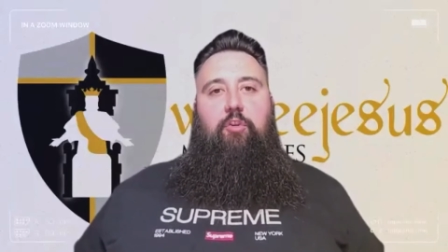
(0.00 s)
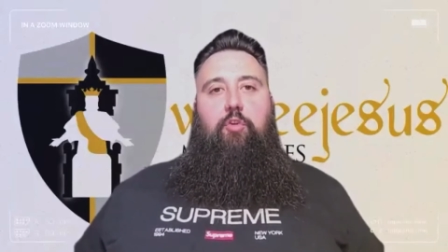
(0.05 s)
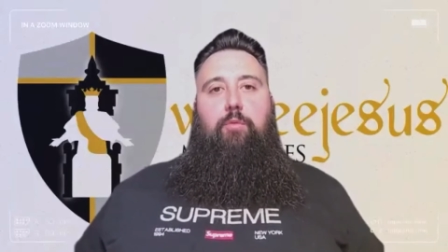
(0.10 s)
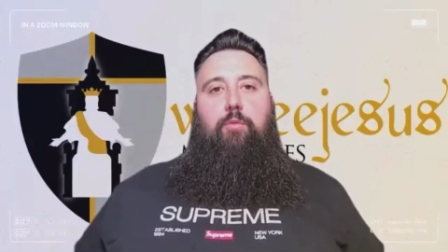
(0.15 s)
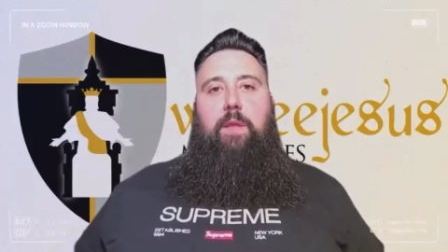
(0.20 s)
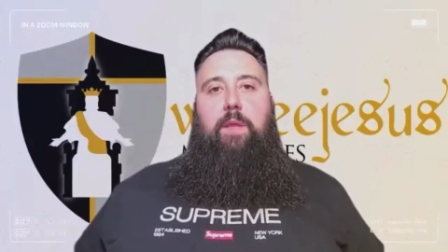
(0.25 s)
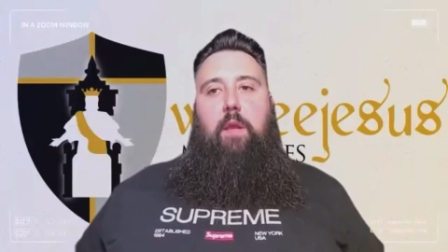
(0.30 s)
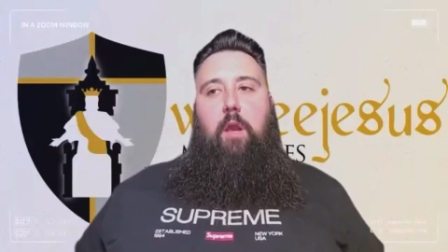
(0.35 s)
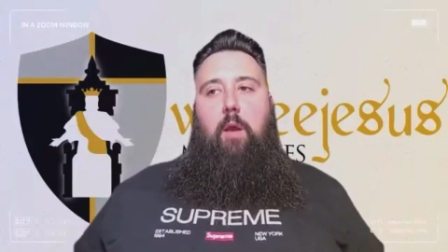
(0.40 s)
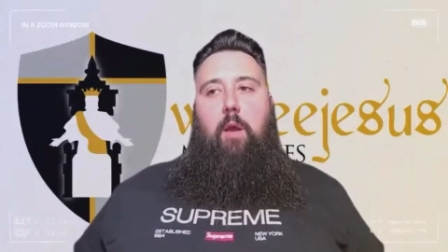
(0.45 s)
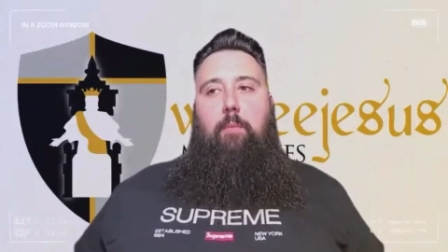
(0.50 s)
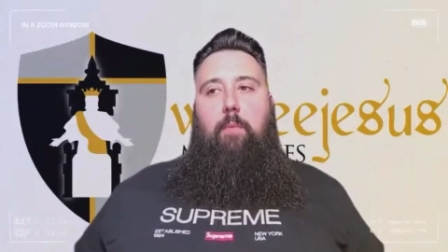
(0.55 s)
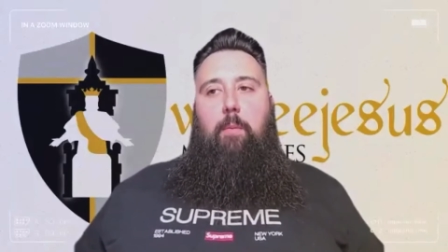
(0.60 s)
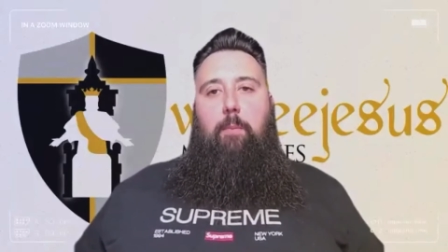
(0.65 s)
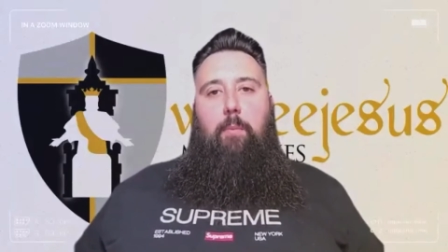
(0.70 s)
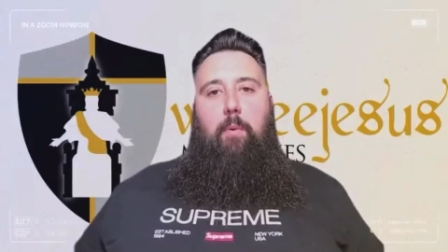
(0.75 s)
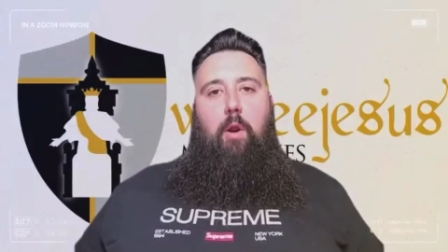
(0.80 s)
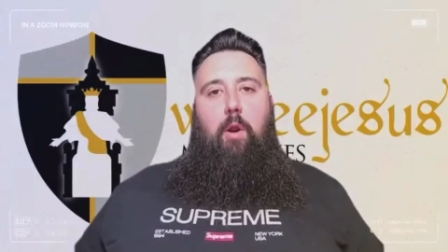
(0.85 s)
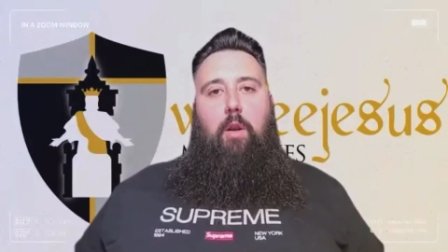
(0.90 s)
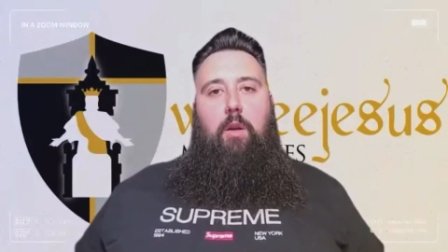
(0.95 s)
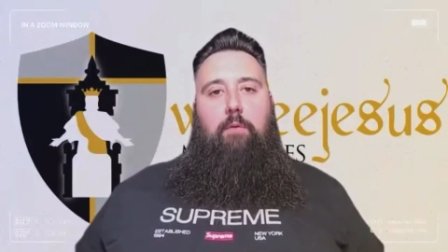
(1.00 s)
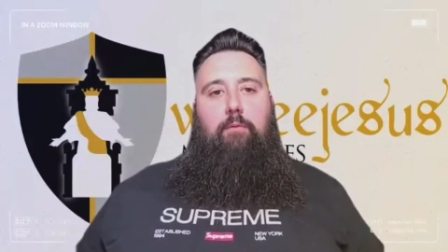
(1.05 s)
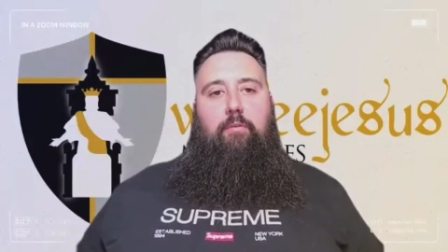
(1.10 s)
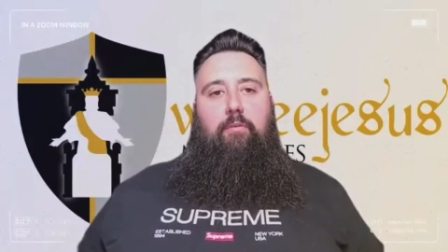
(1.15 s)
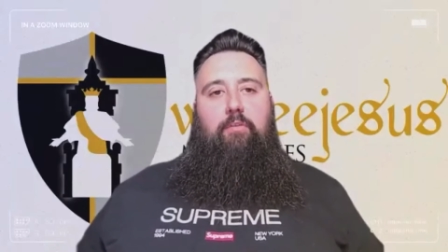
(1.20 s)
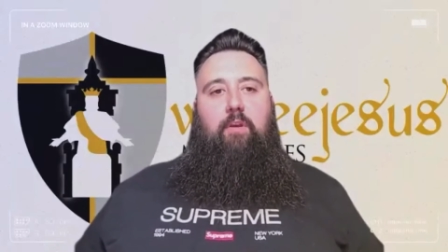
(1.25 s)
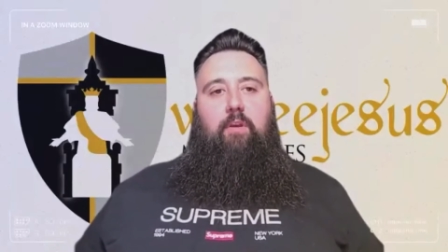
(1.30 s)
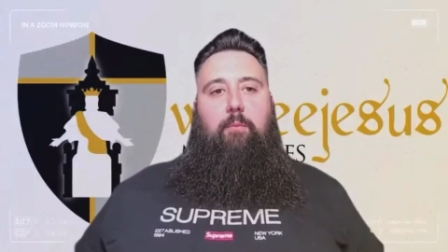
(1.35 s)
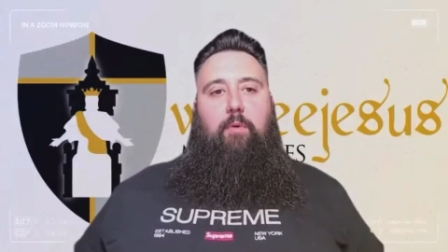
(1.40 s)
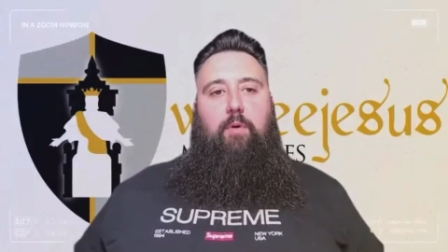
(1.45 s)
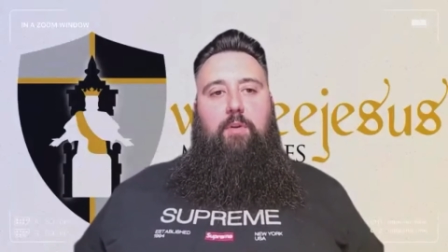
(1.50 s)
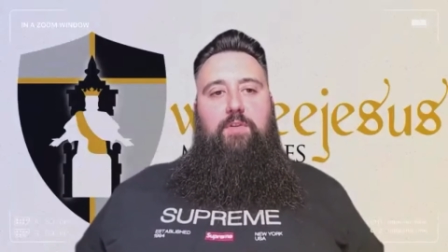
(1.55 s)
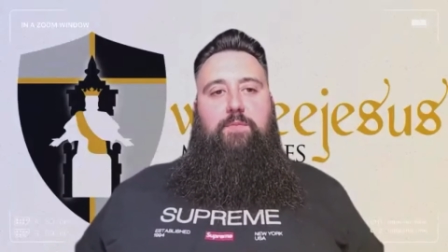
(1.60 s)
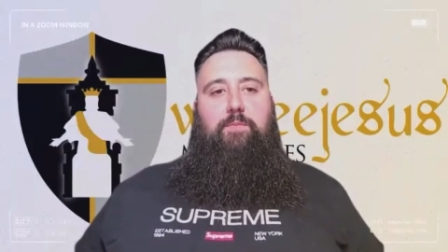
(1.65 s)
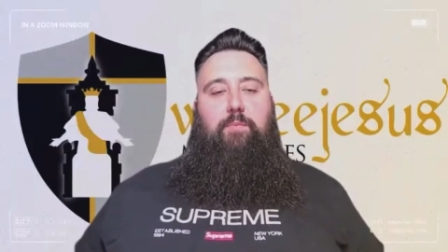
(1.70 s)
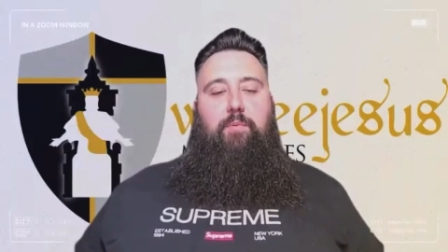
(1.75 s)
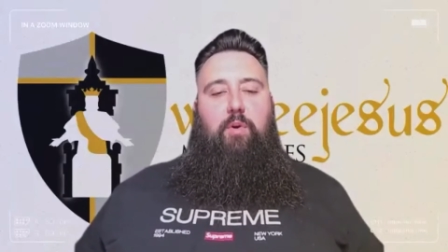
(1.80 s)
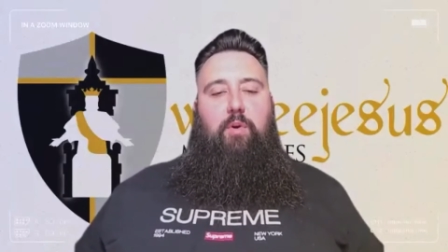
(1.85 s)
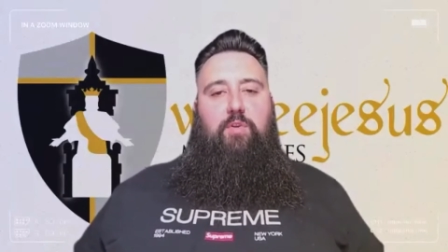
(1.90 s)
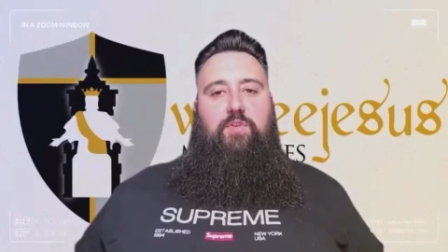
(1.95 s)
you become a part of someone's
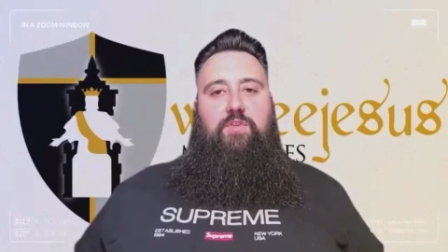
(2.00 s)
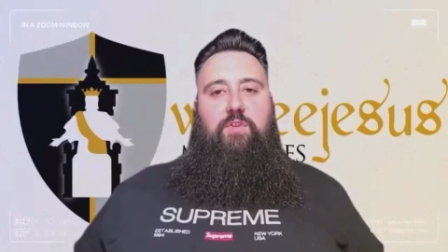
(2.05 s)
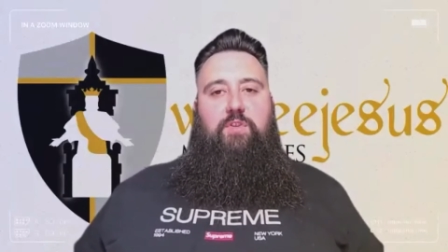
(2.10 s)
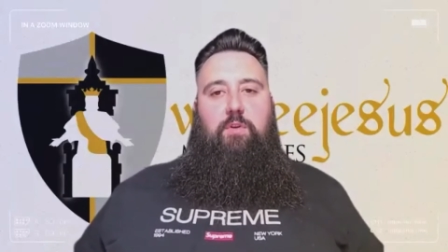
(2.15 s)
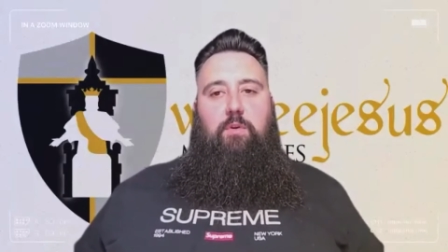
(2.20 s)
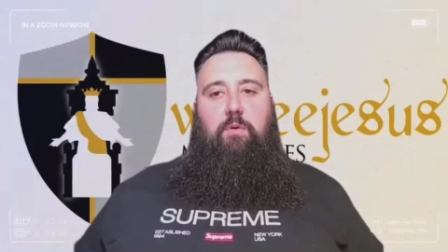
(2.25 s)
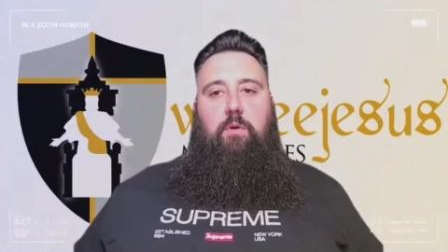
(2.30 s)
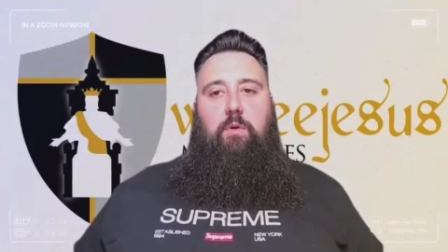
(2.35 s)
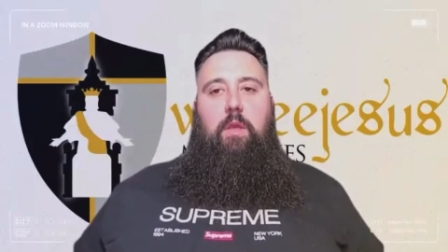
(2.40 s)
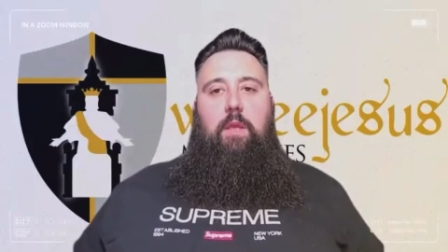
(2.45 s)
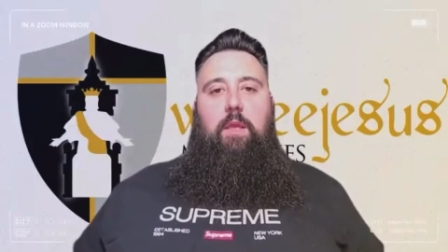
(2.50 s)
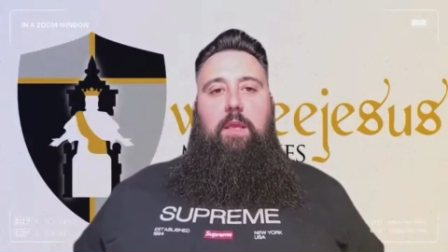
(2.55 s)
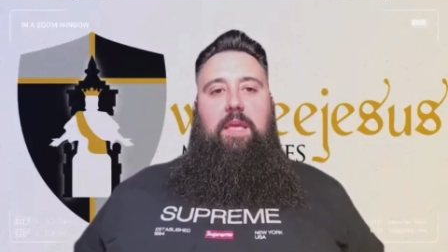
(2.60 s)
personal,